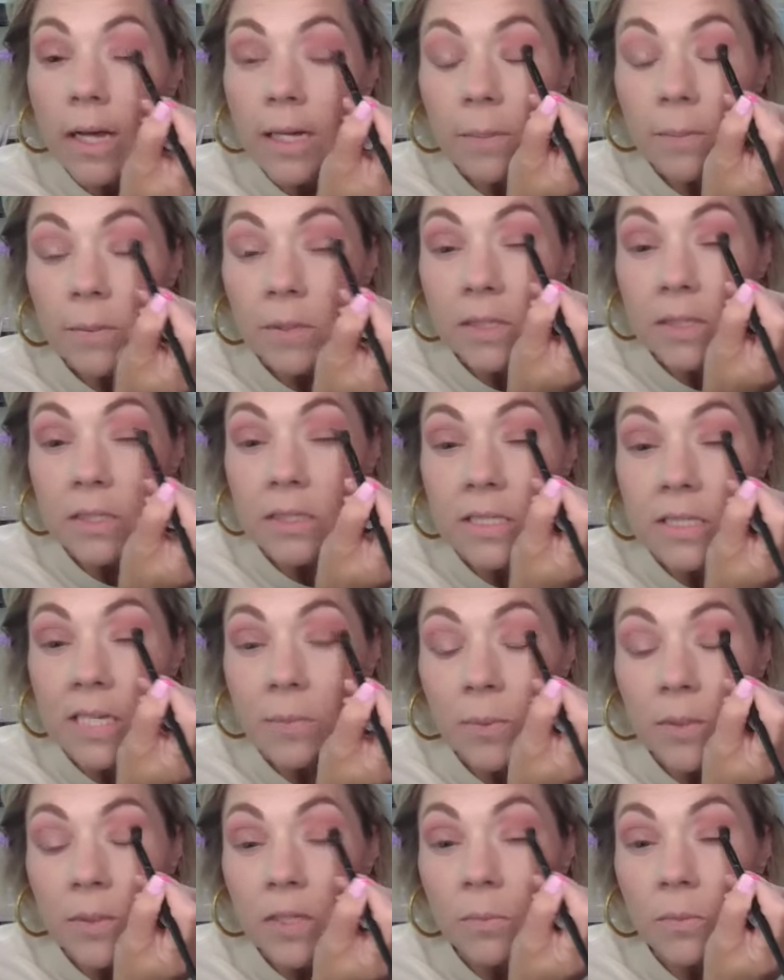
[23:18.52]
And I'm going to
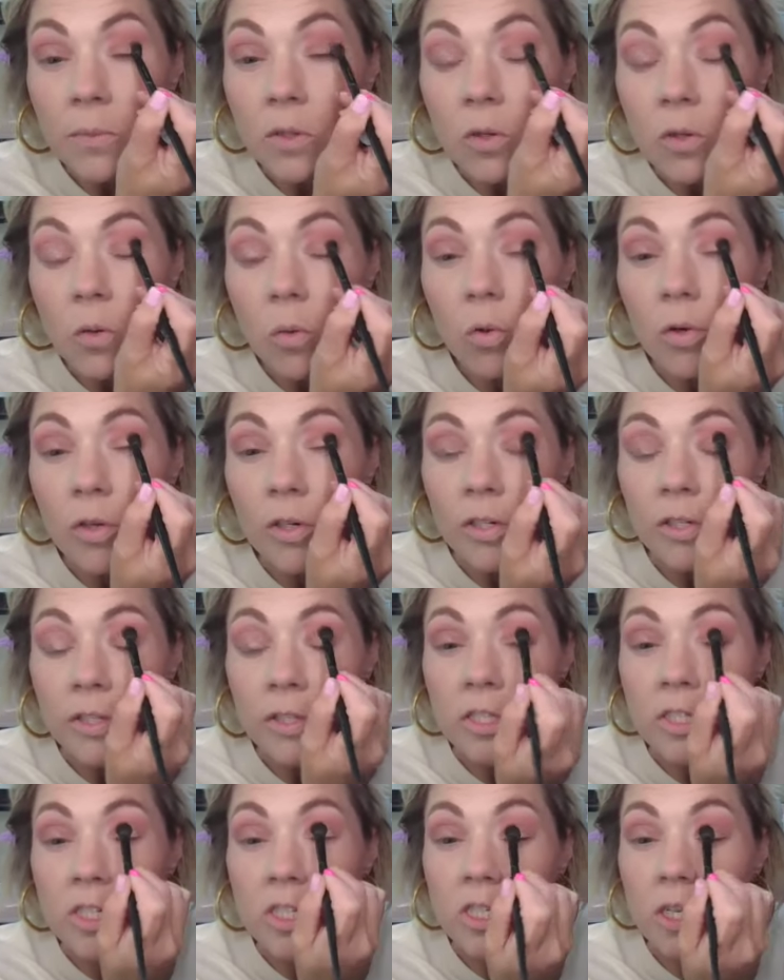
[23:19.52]
deepen up the
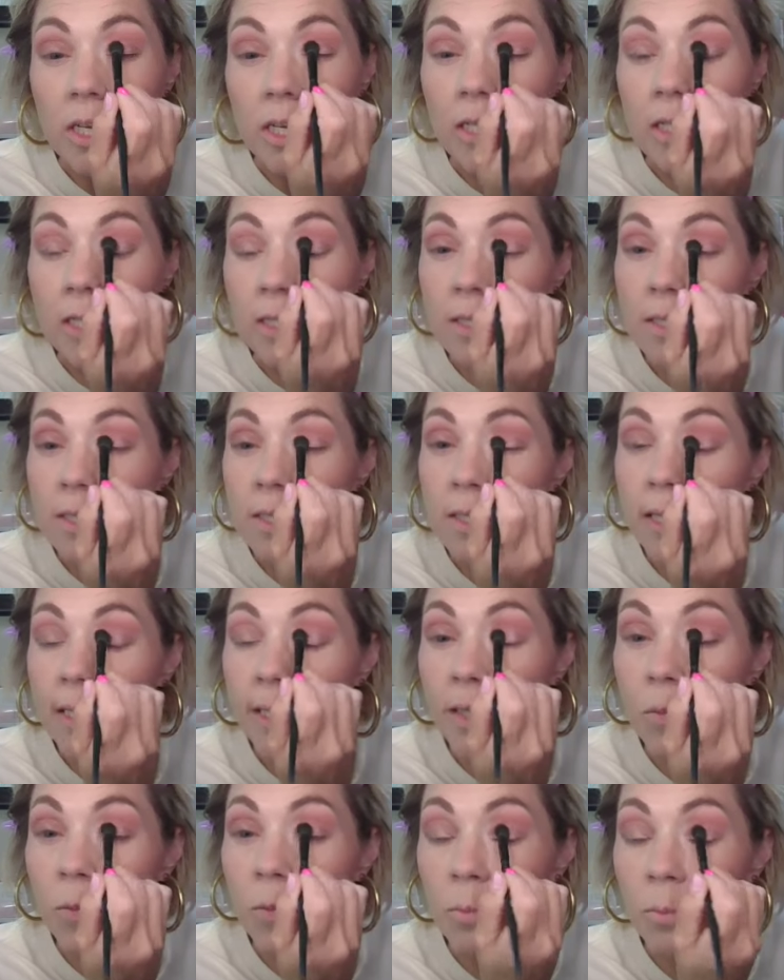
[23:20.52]
corners in just a
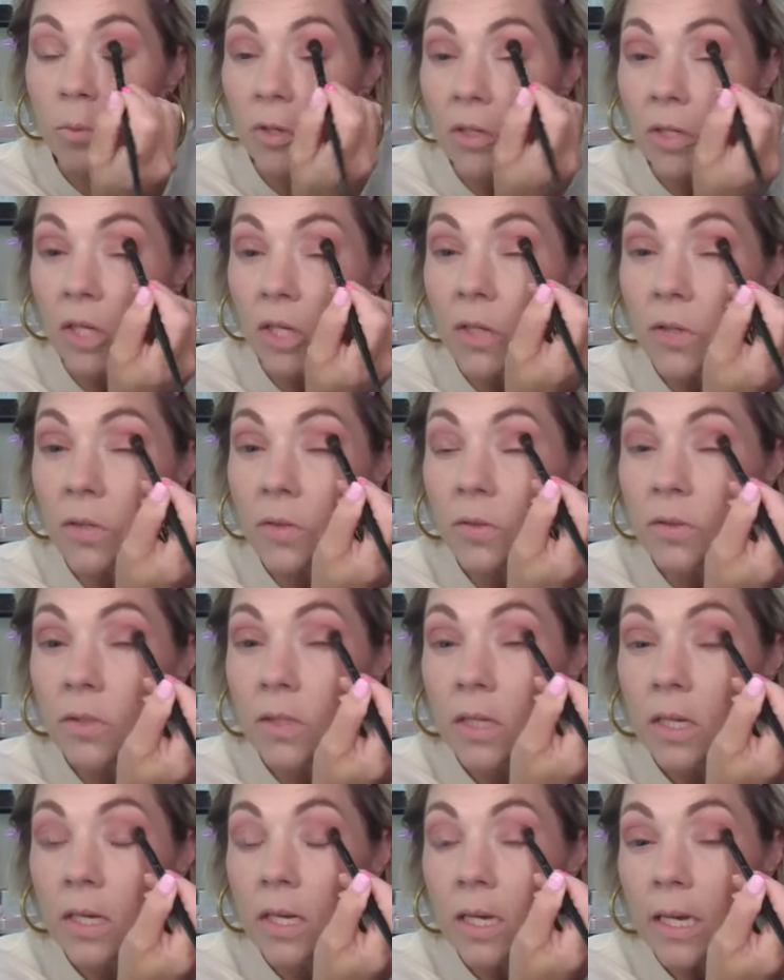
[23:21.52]
second with Merlot
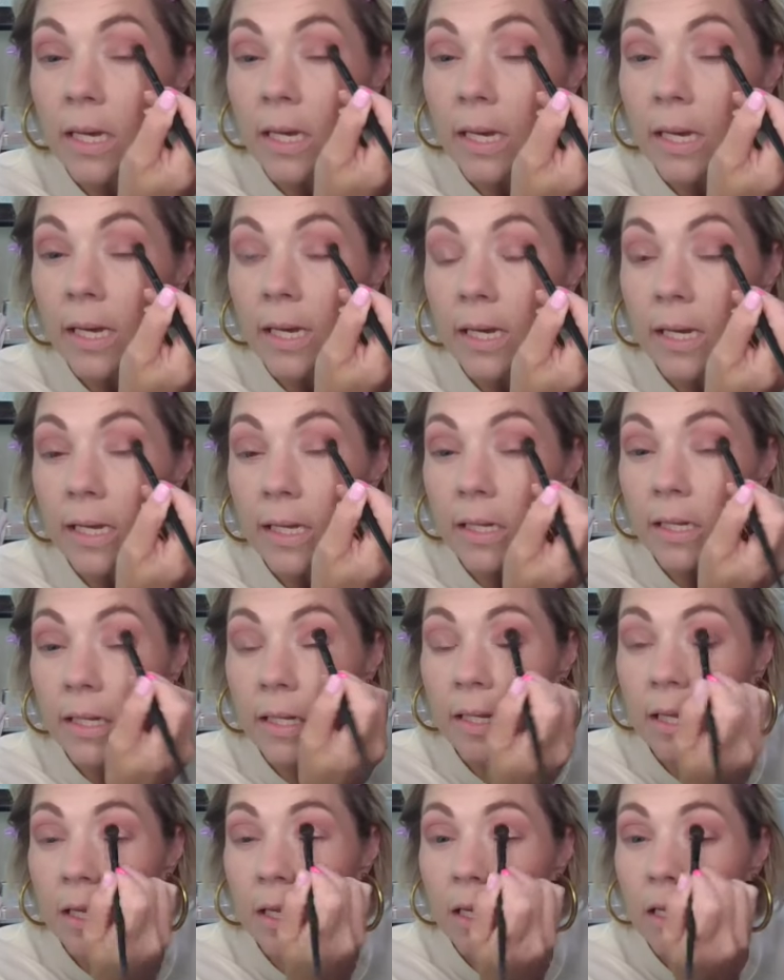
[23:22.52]

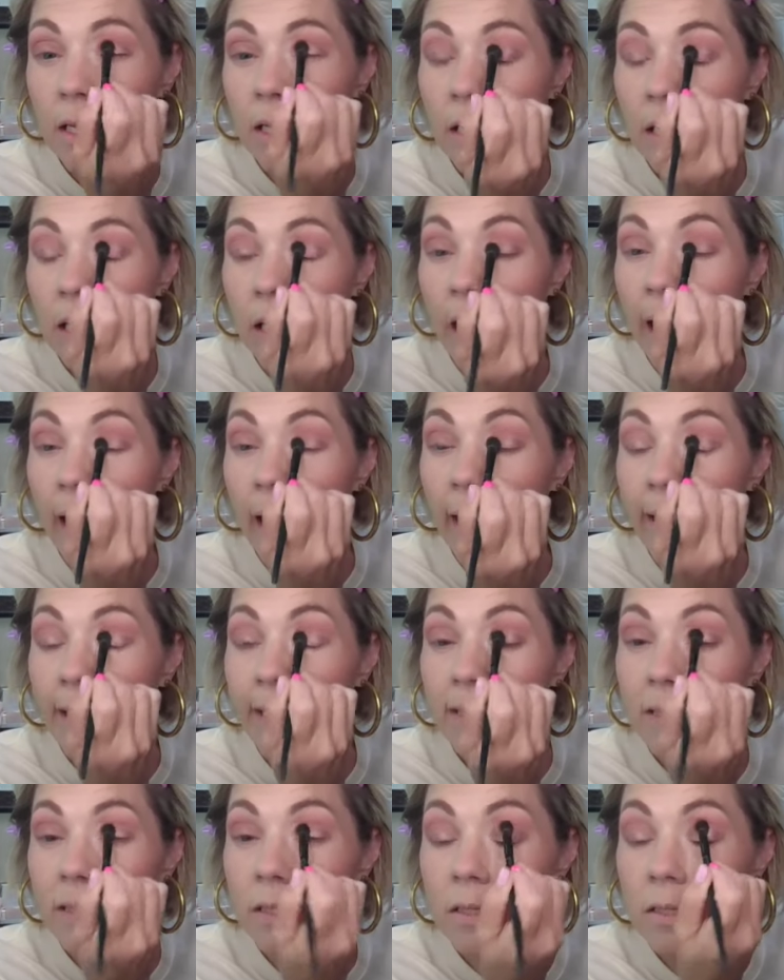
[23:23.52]
and
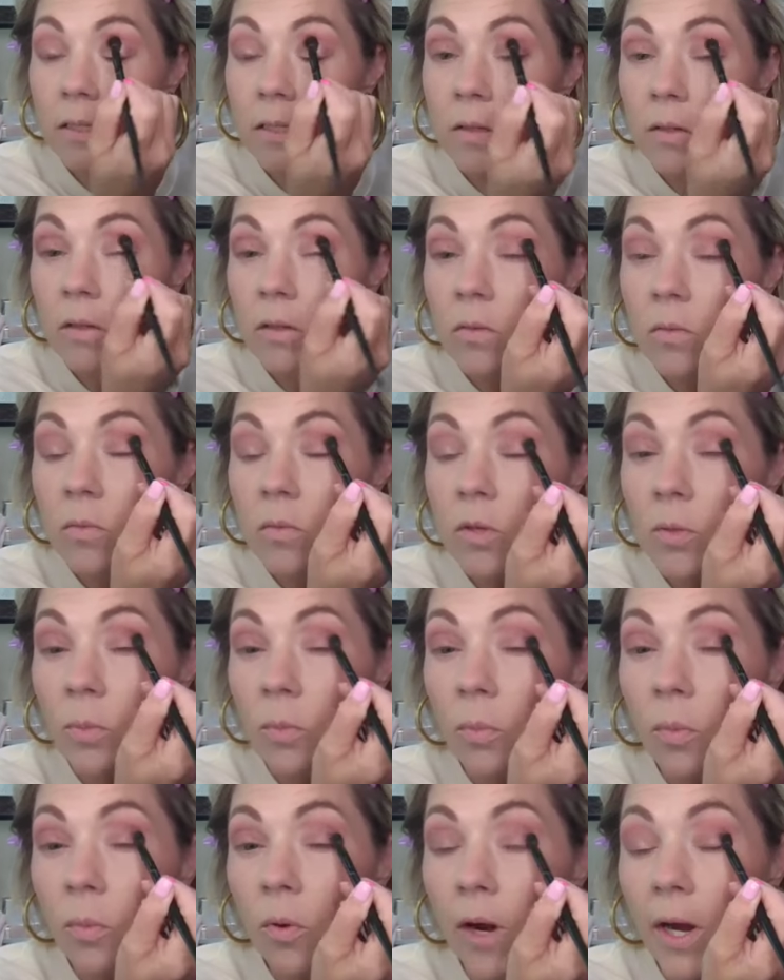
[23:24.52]
line with
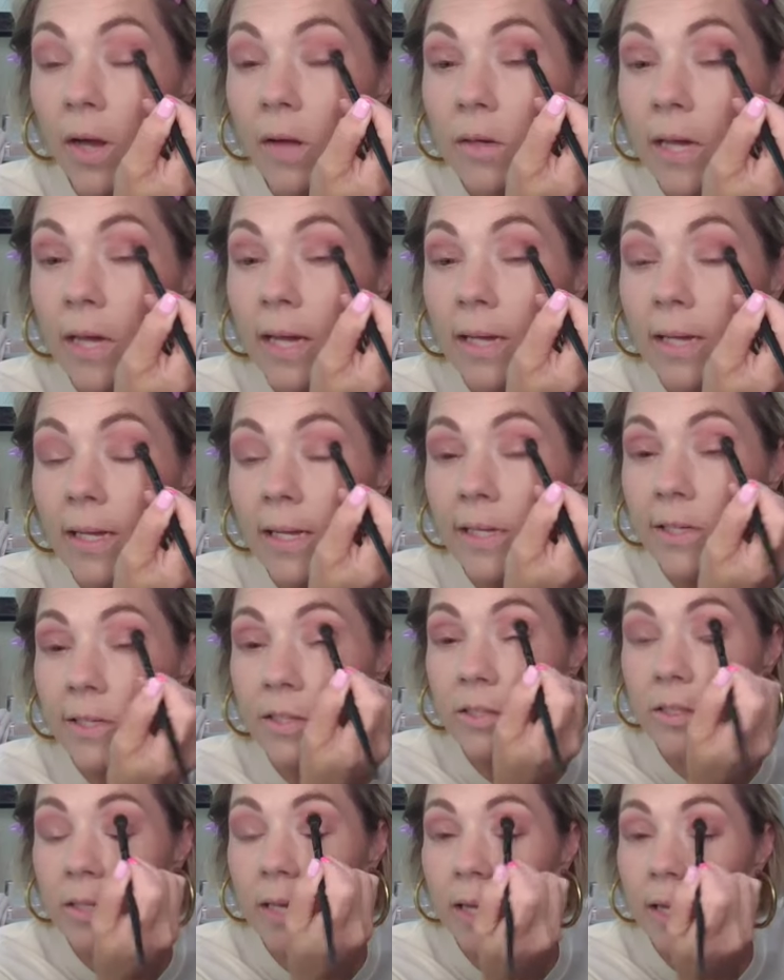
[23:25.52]
brown
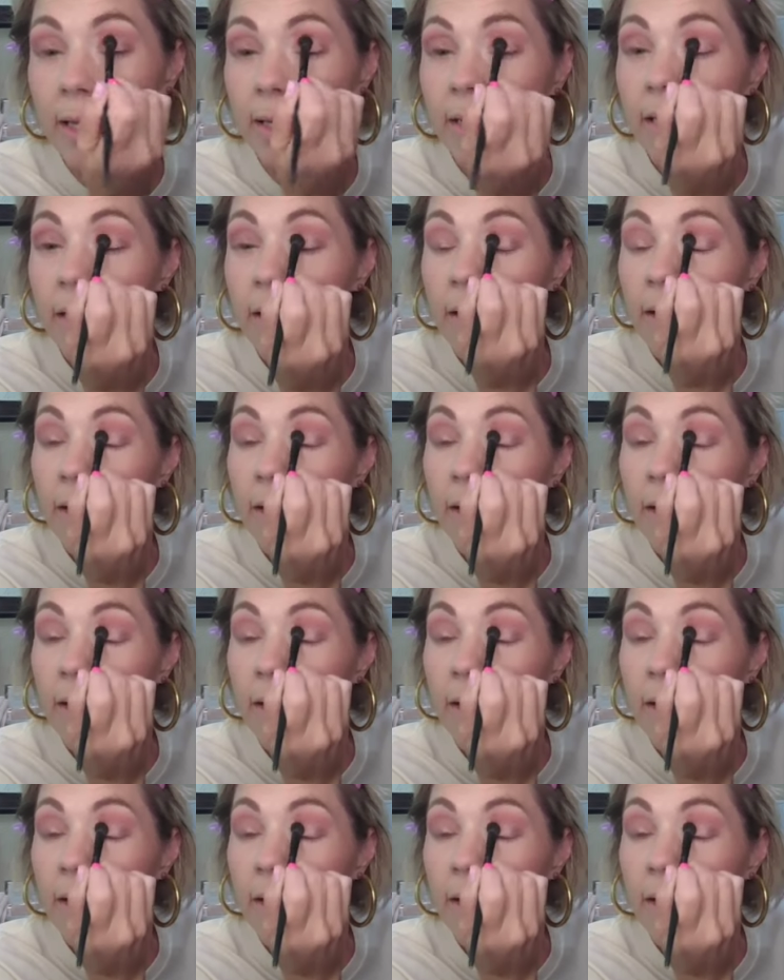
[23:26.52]
eyeliner today.